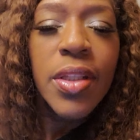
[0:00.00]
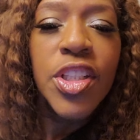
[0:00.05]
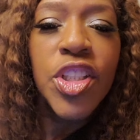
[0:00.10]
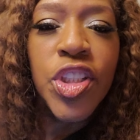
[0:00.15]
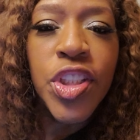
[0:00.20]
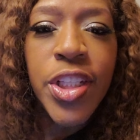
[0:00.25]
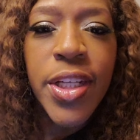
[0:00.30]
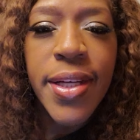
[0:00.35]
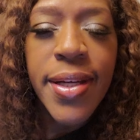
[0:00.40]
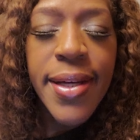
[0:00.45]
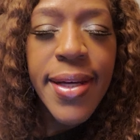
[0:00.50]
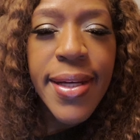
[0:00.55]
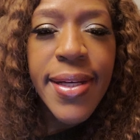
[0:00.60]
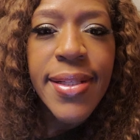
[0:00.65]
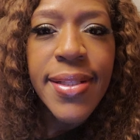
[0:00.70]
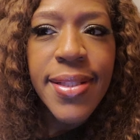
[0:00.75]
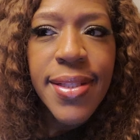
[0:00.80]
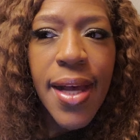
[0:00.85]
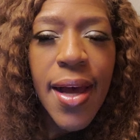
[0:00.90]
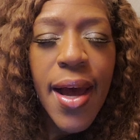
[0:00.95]
she
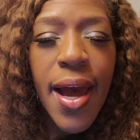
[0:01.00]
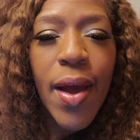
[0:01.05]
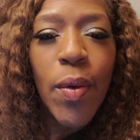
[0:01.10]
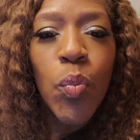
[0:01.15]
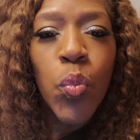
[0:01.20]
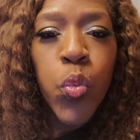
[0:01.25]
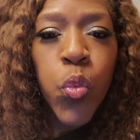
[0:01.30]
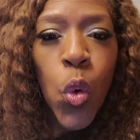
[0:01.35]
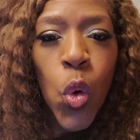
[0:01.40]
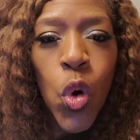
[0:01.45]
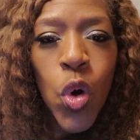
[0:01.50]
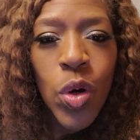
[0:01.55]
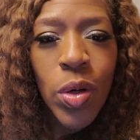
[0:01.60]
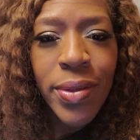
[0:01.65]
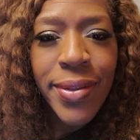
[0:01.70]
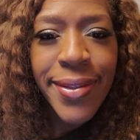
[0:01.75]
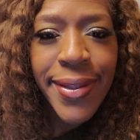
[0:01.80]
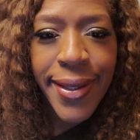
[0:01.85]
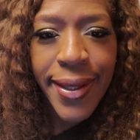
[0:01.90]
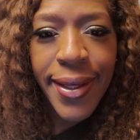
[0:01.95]
is
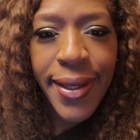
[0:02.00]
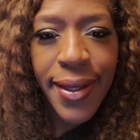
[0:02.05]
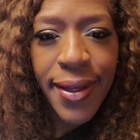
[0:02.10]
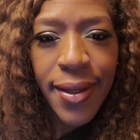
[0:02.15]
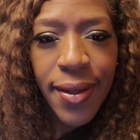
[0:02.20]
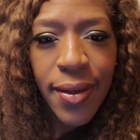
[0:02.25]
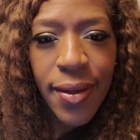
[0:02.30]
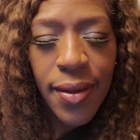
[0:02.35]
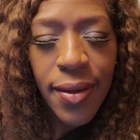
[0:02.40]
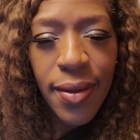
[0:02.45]
royalty